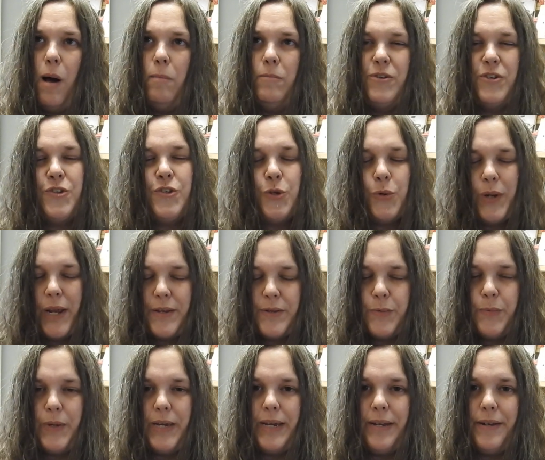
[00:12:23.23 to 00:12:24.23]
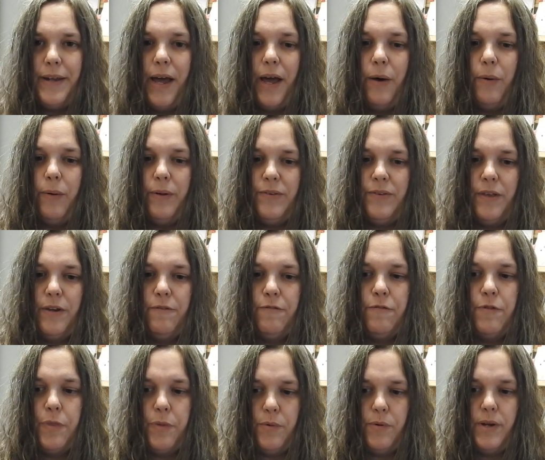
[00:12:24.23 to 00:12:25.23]
Just 2 days a week now instead of
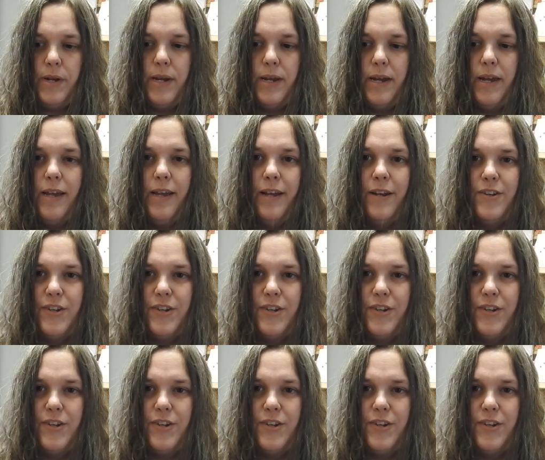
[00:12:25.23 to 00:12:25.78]
3,